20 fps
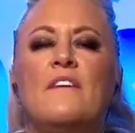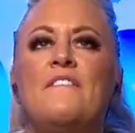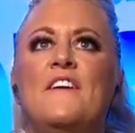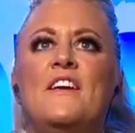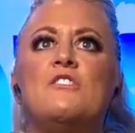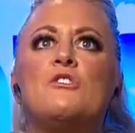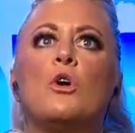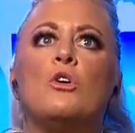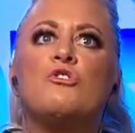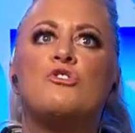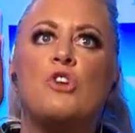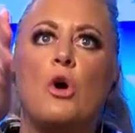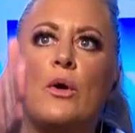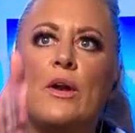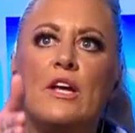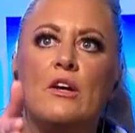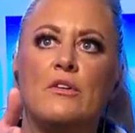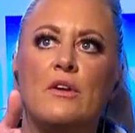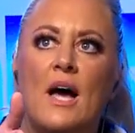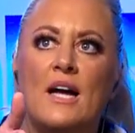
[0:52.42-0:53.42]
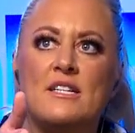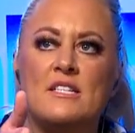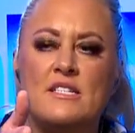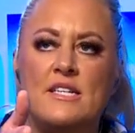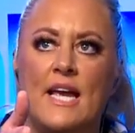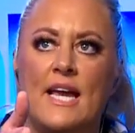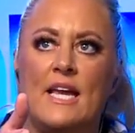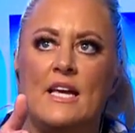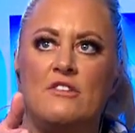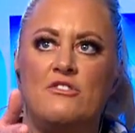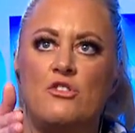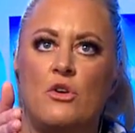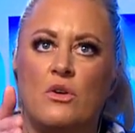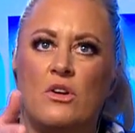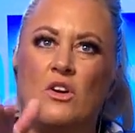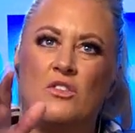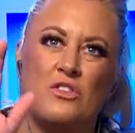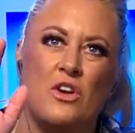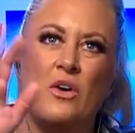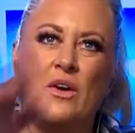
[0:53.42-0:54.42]
If he told Jonah Hill not to take it and
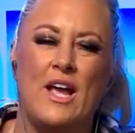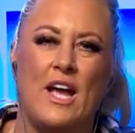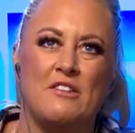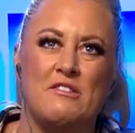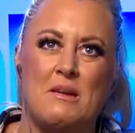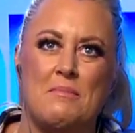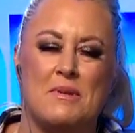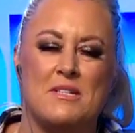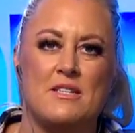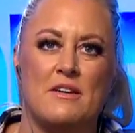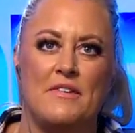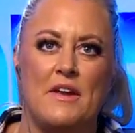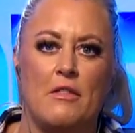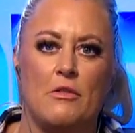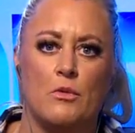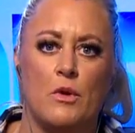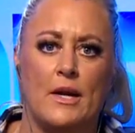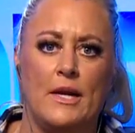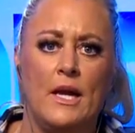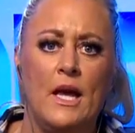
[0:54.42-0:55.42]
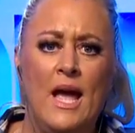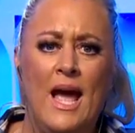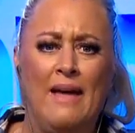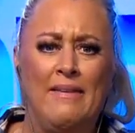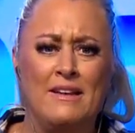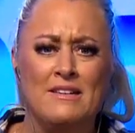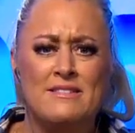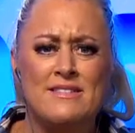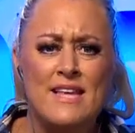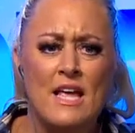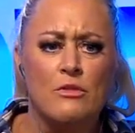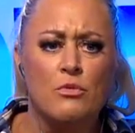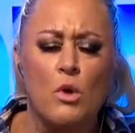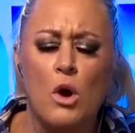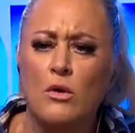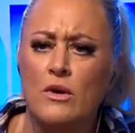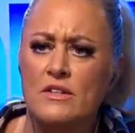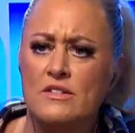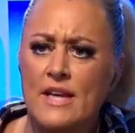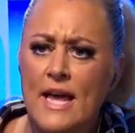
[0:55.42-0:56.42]
Jonah goes, "Okay, I'll take myself out of the running," and then Seth
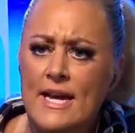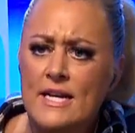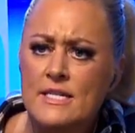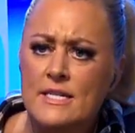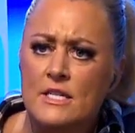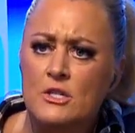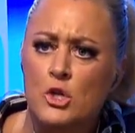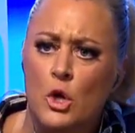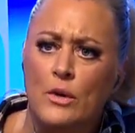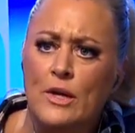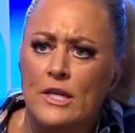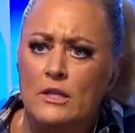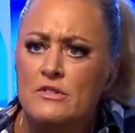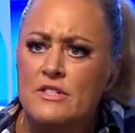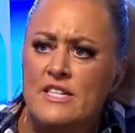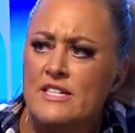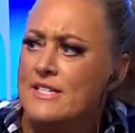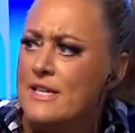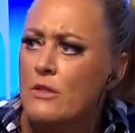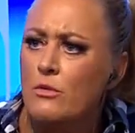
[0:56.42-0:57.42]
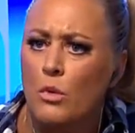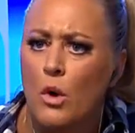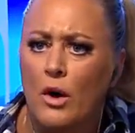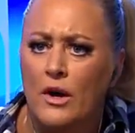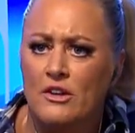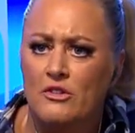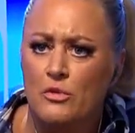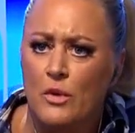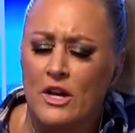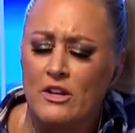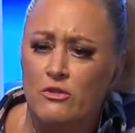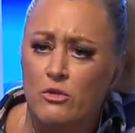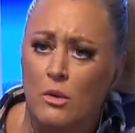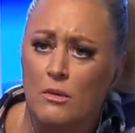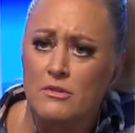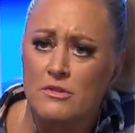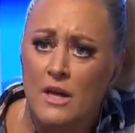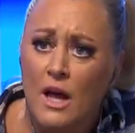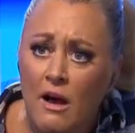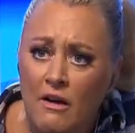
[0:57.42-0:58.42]
Rogen takes it and Jonah Hill sees Seth Rogen in
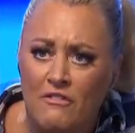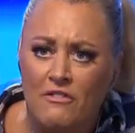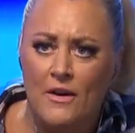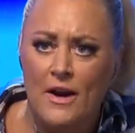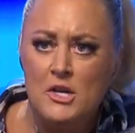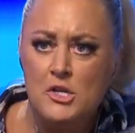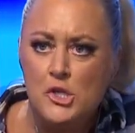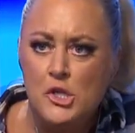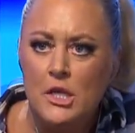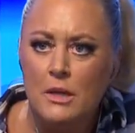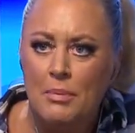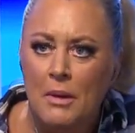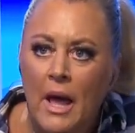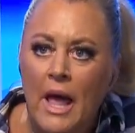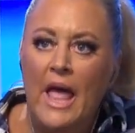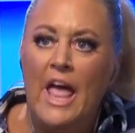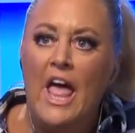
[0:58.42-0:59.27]
Transformers, friendship